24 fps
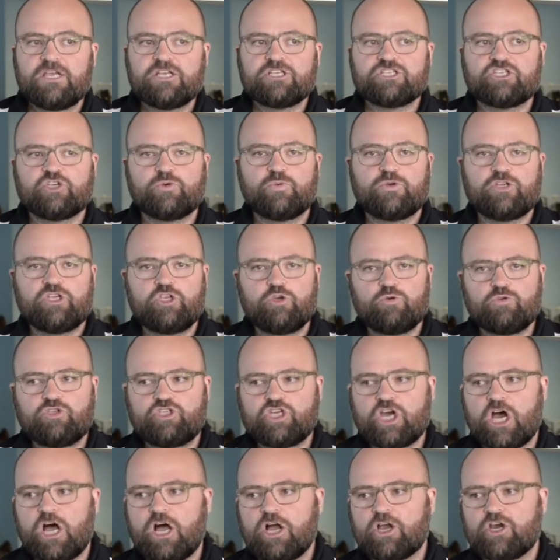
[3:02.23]
So when you
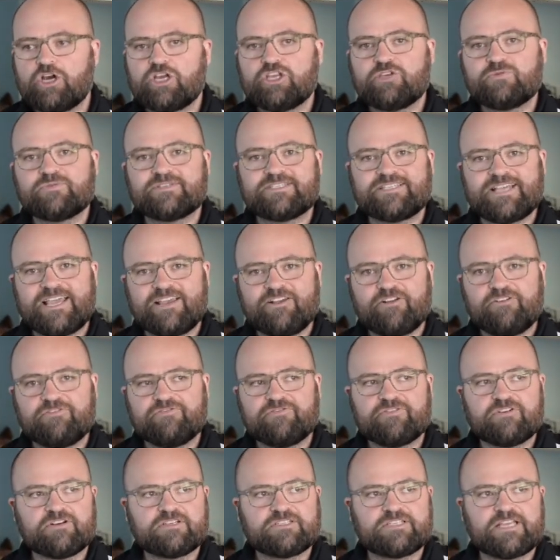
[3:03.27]
jog or you cycle,
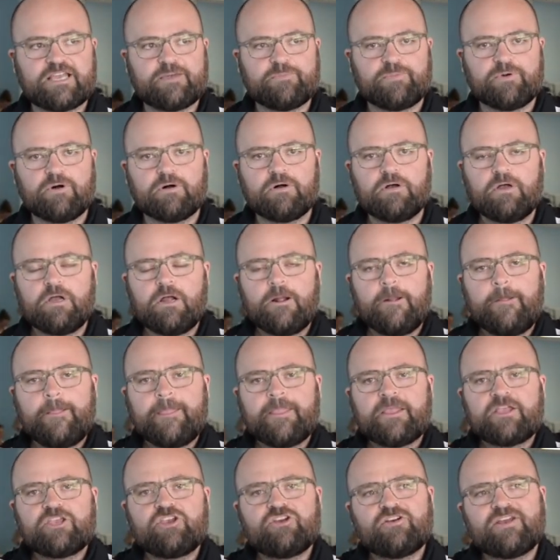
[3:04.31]
for example,
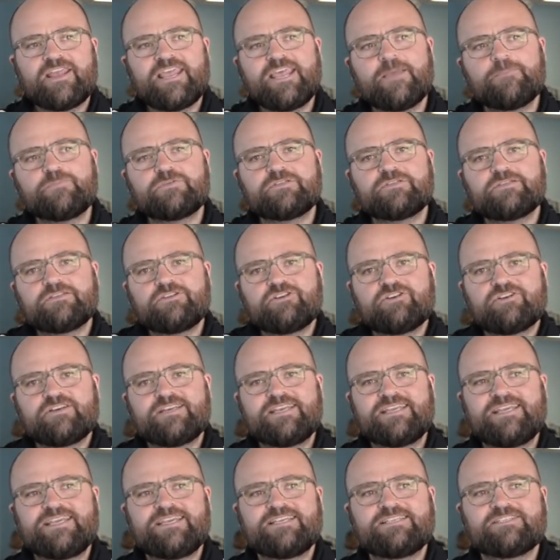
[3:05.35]
your hips and your
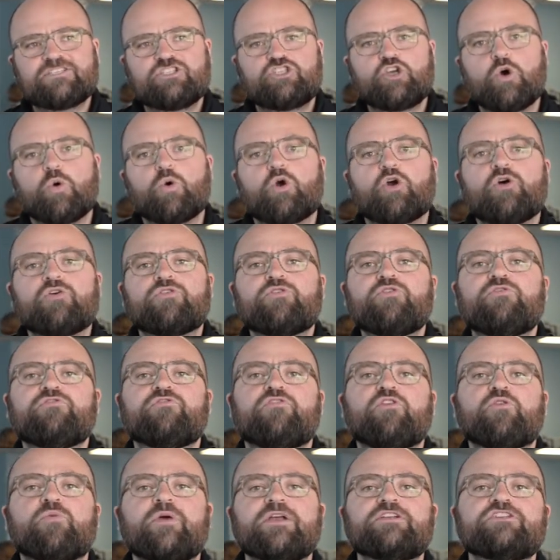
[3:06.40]
knees don't go through
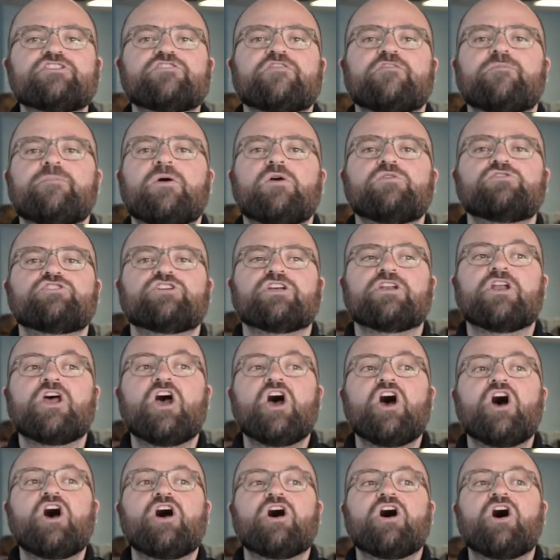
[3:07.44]
full range of motion.
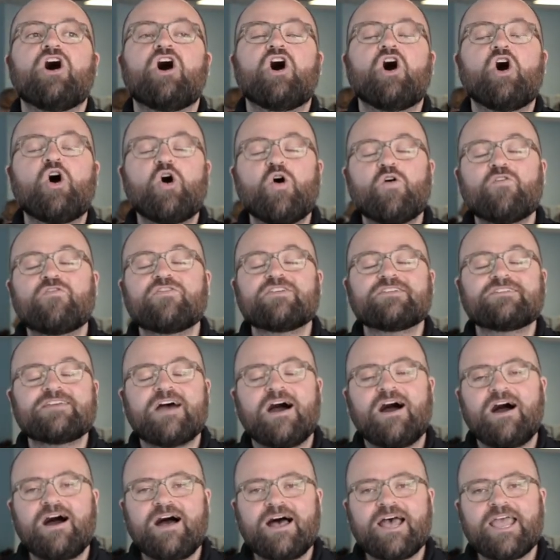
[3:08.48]
Over
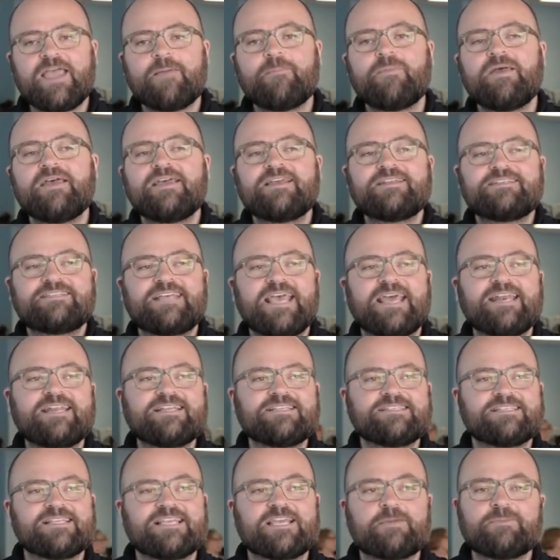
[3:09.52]
time,
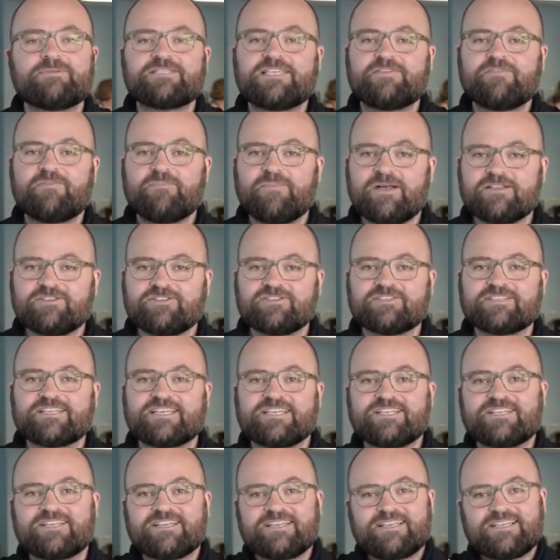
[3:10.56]
tendons, ligaments, even muscles
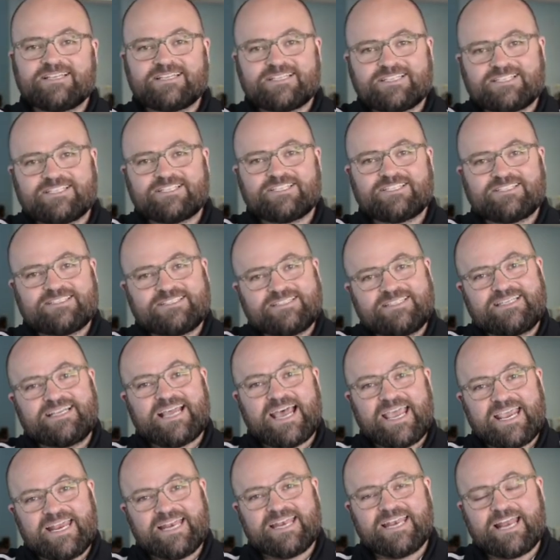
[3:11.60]
can
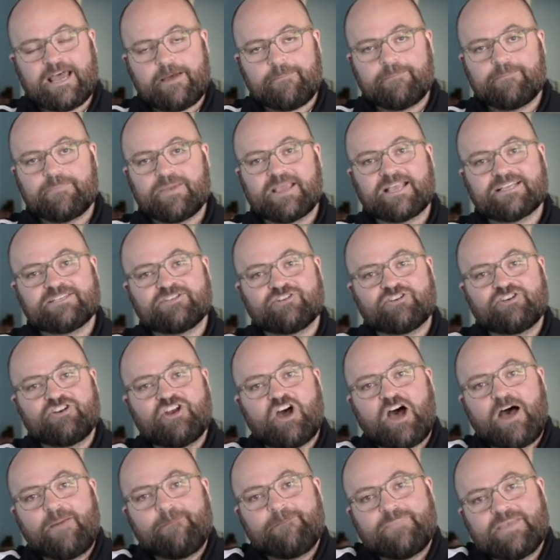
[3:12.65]
tighten up because they're
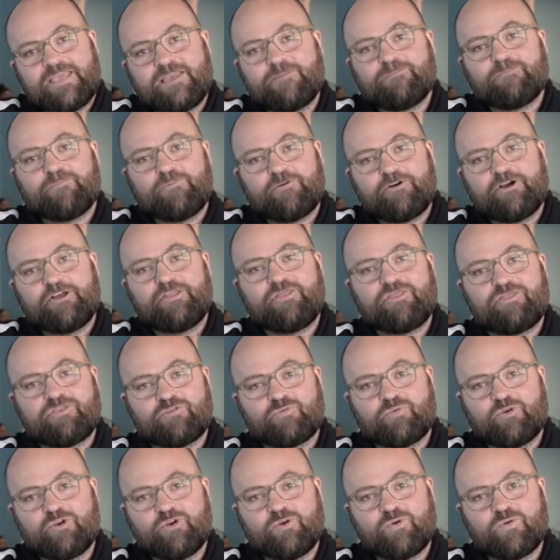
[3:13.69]
not being put
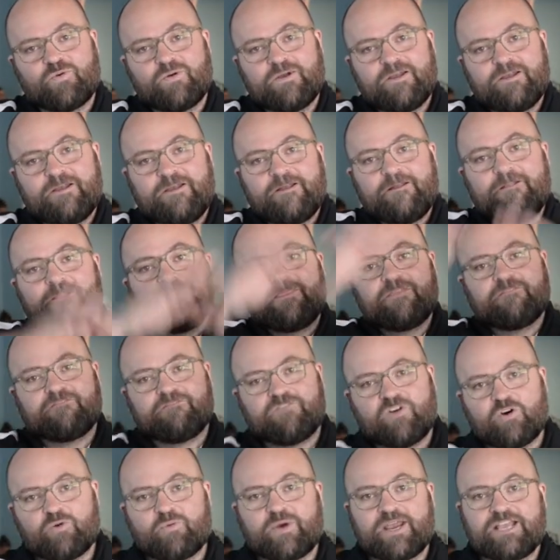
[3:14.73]
through the
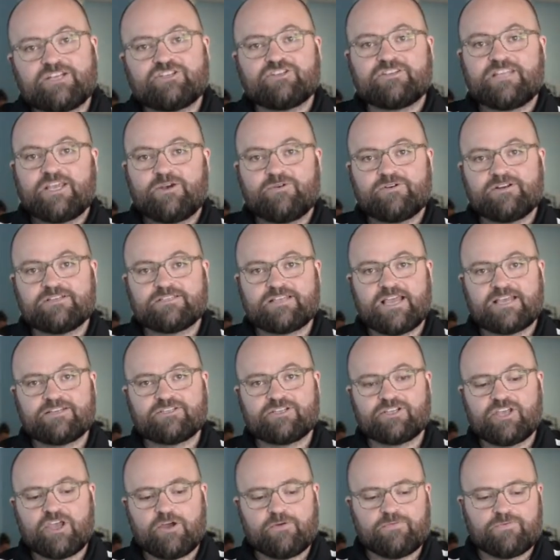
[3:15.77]
full range that they were designed
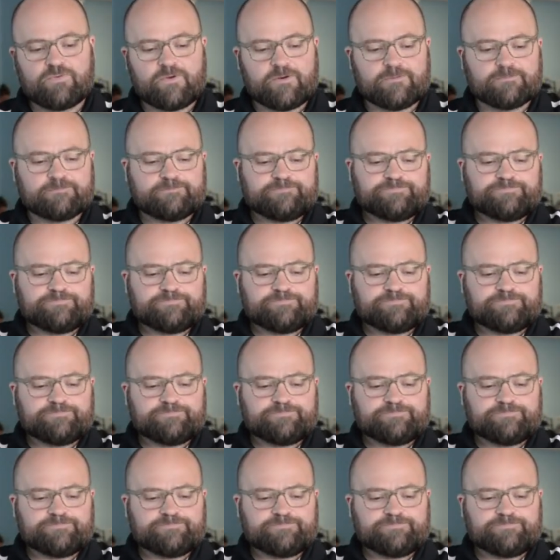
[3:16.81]
to go through.